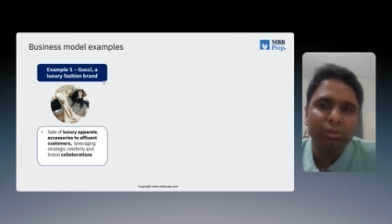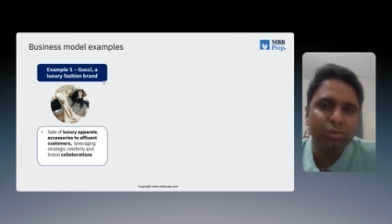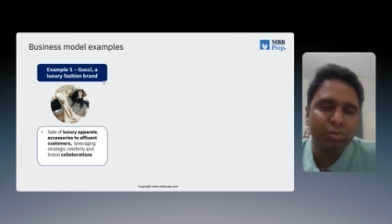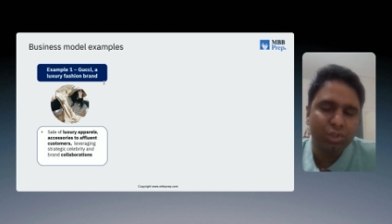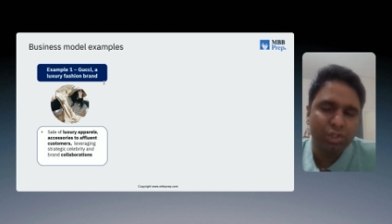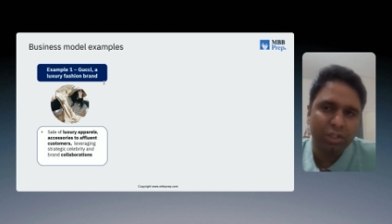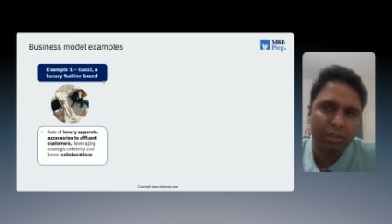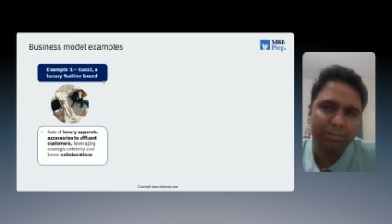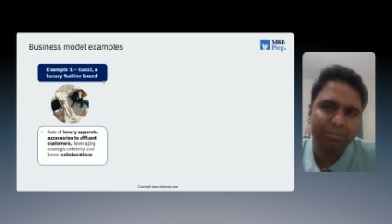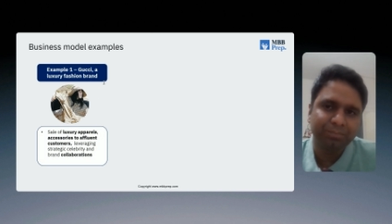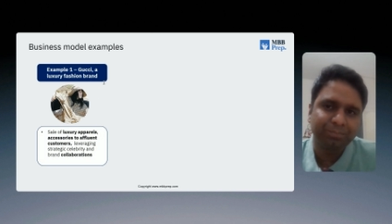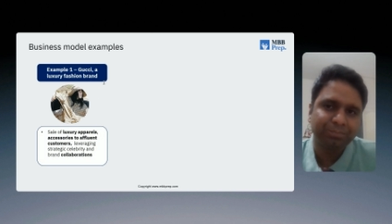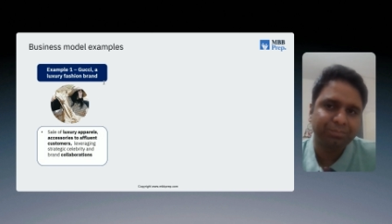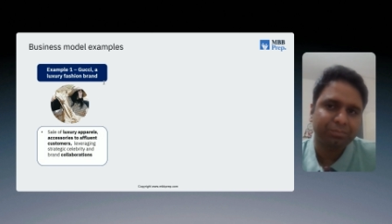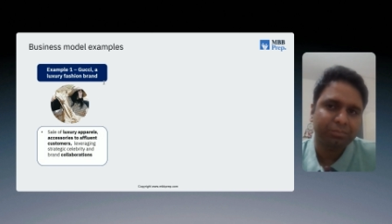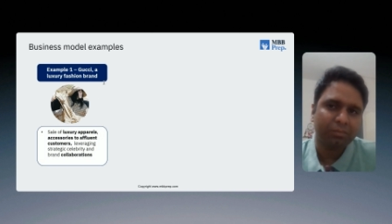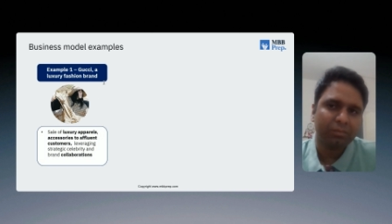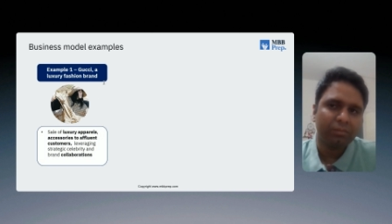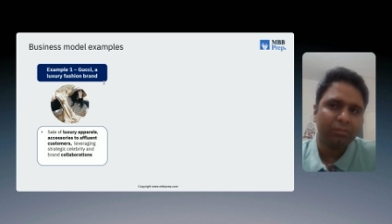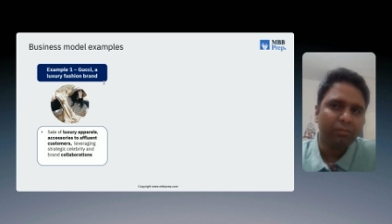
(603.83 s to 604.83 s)
Gucci,
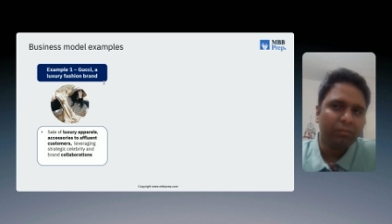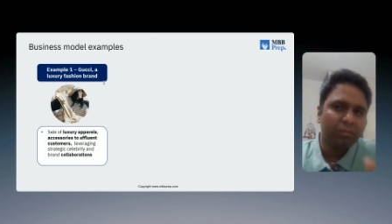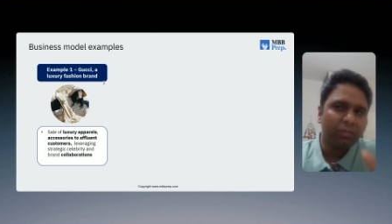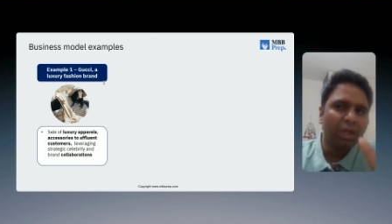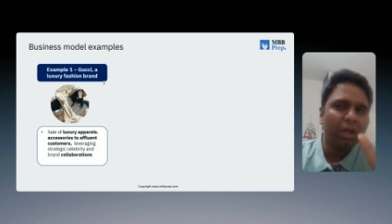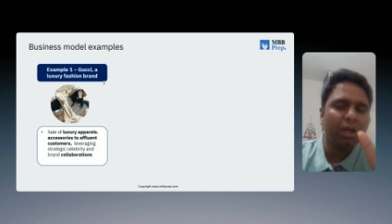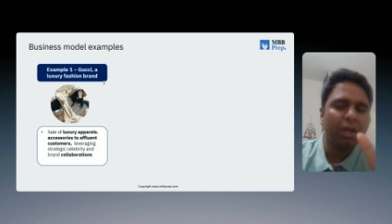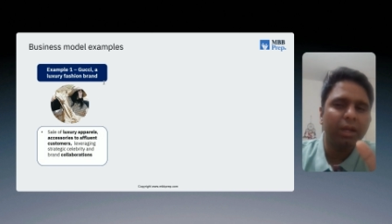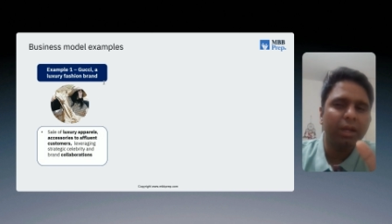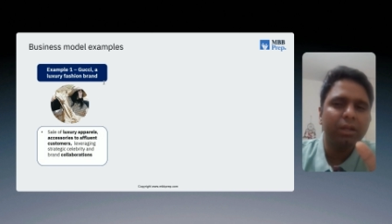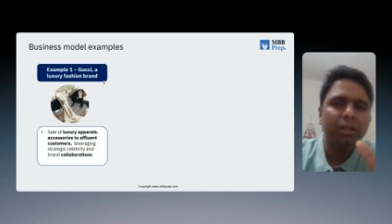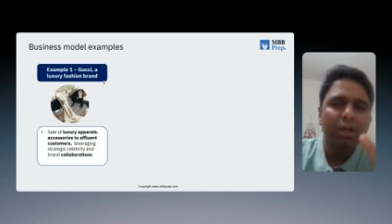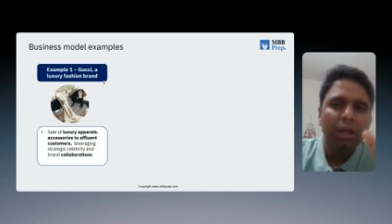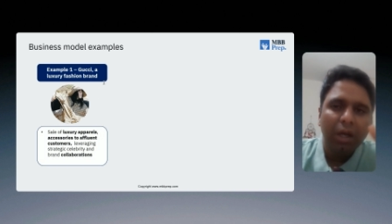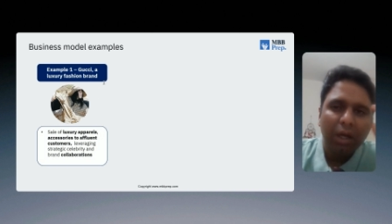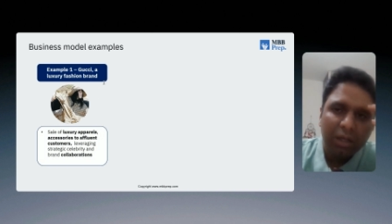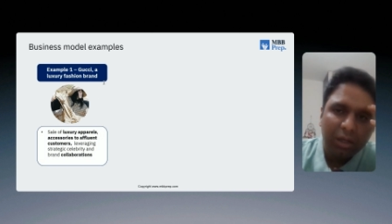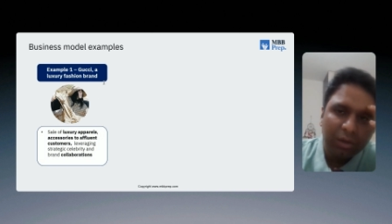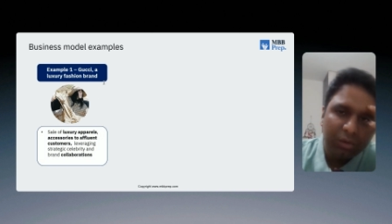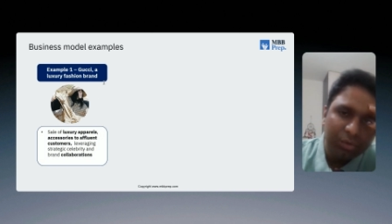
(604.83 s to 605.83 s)
right?
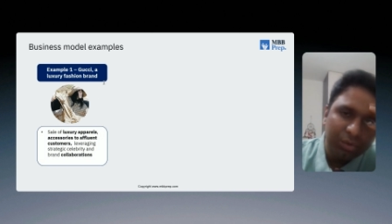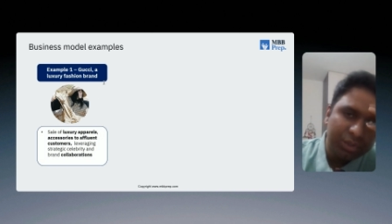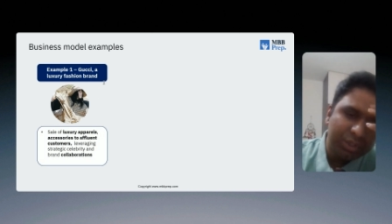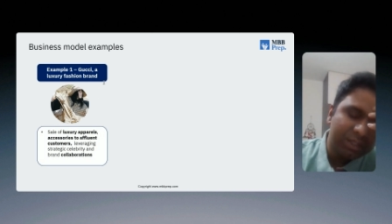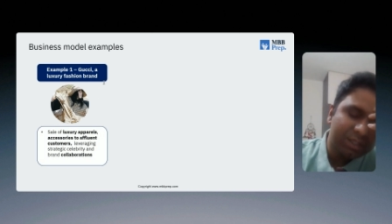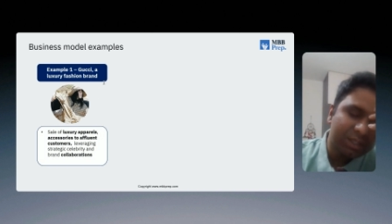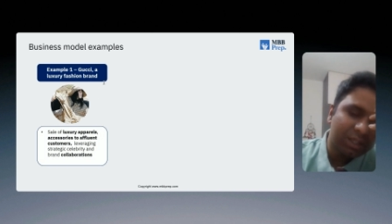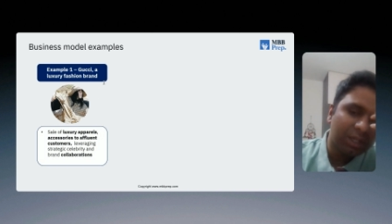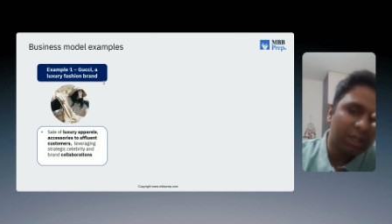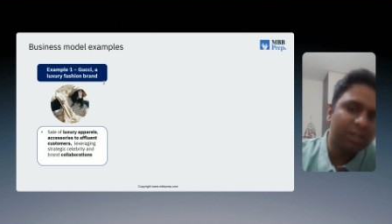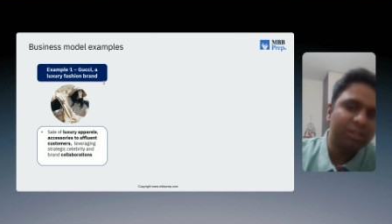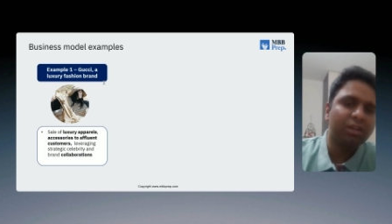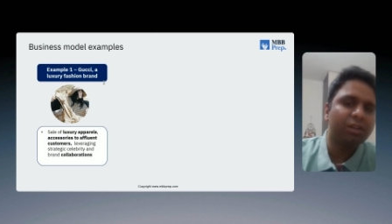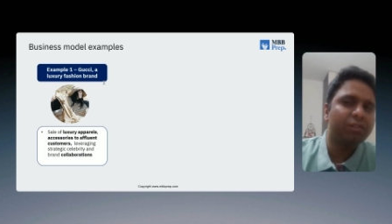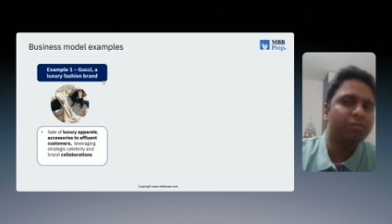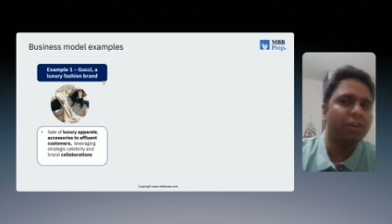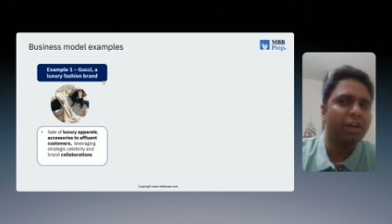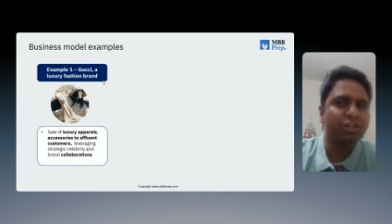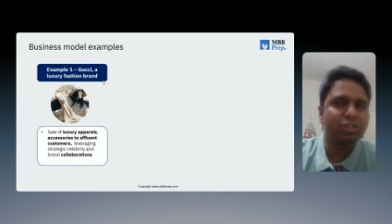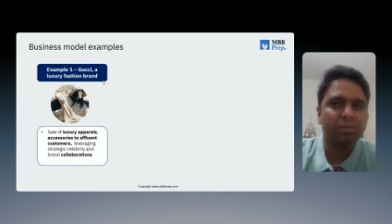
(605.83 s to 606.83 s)
Now, Gucci is a luxury
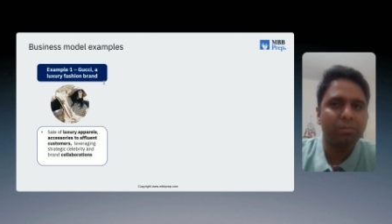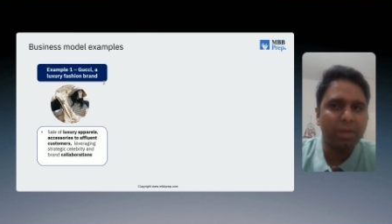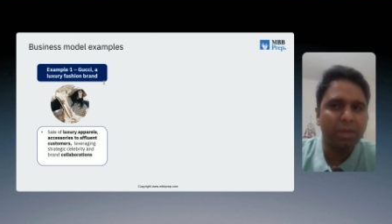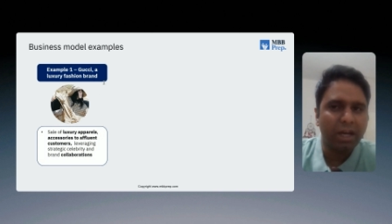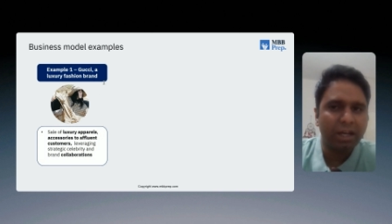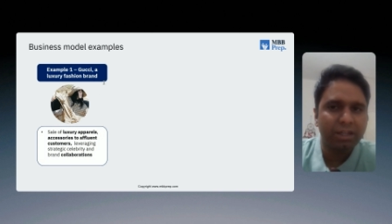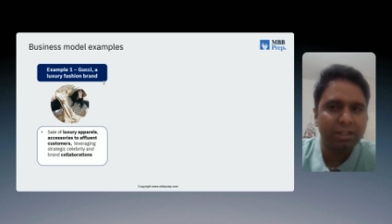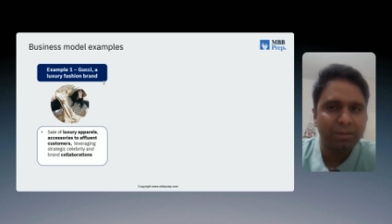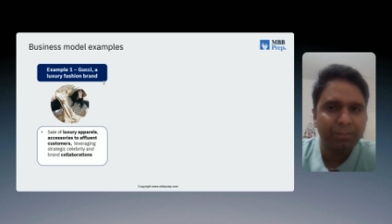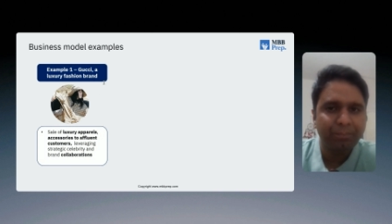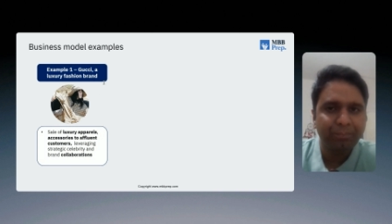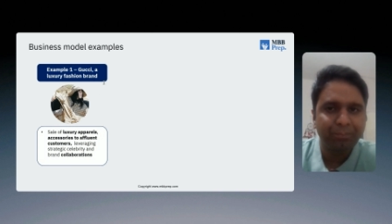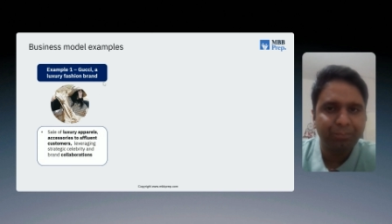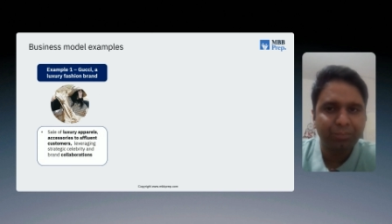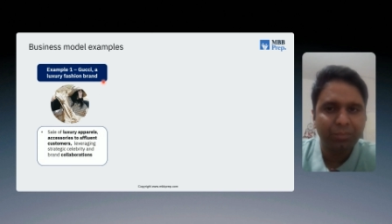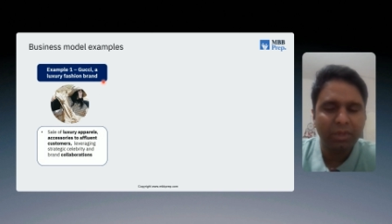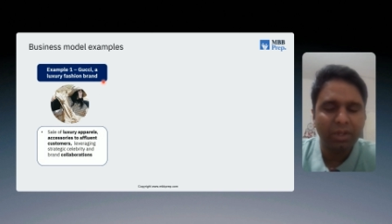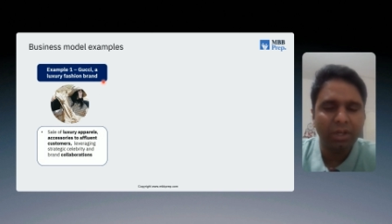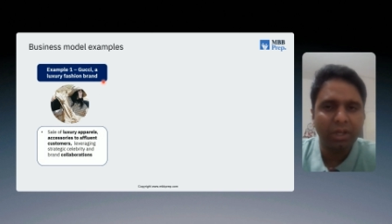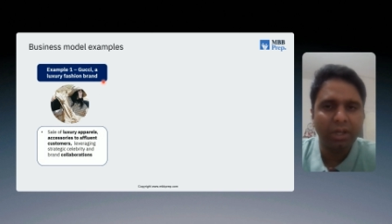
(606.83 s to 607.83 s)
fashion brand,
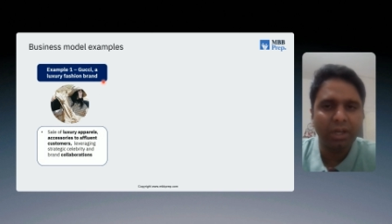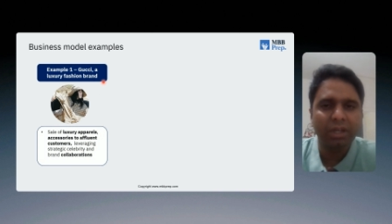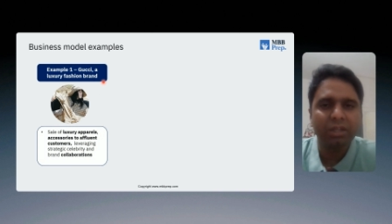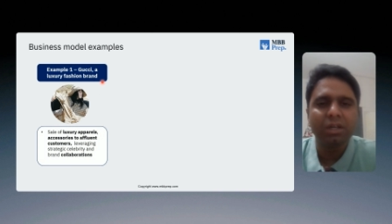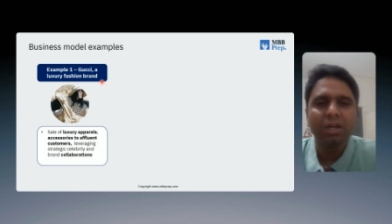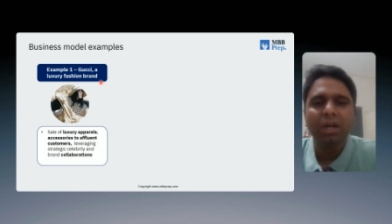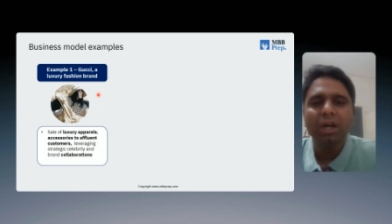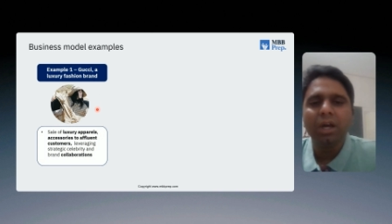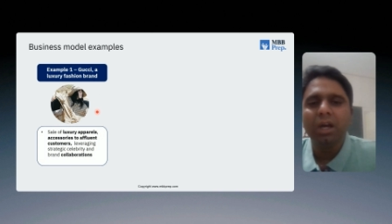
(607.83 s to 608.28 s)
right?